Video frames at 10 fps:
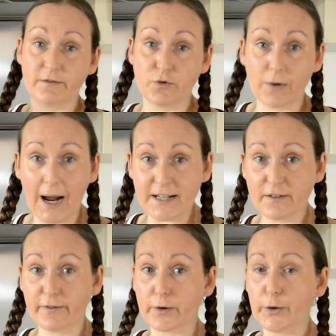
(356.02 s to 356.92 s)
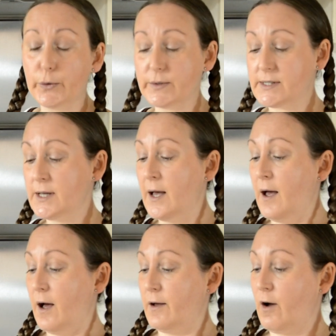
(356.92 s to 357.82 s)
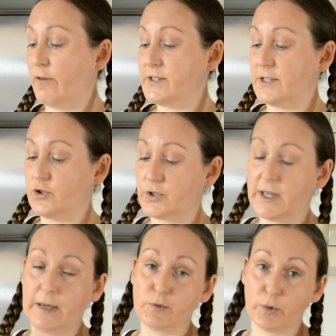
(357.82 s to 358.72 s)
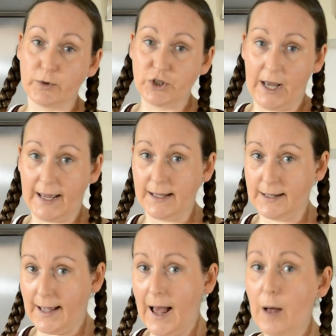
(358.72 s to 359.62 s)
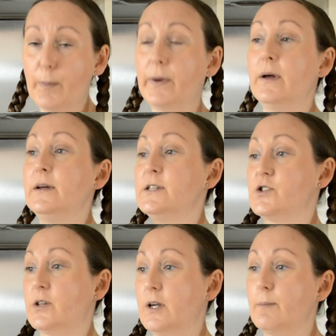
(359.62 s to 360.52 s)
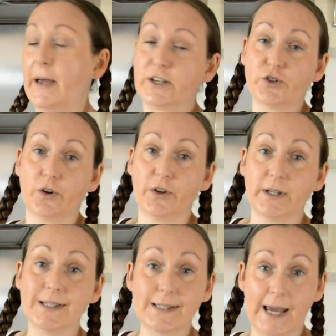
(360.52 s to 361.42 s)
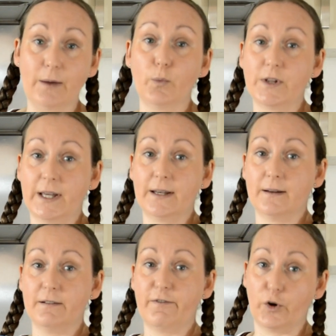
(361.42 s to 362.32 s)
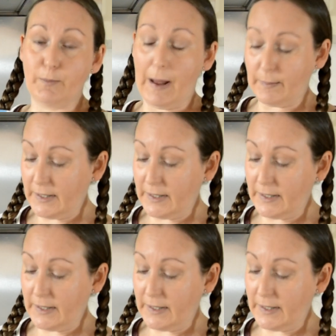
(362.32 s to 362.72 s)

of dried fruit. Obviously just keep double checking the app so that you make sure that you're staying within FODMAP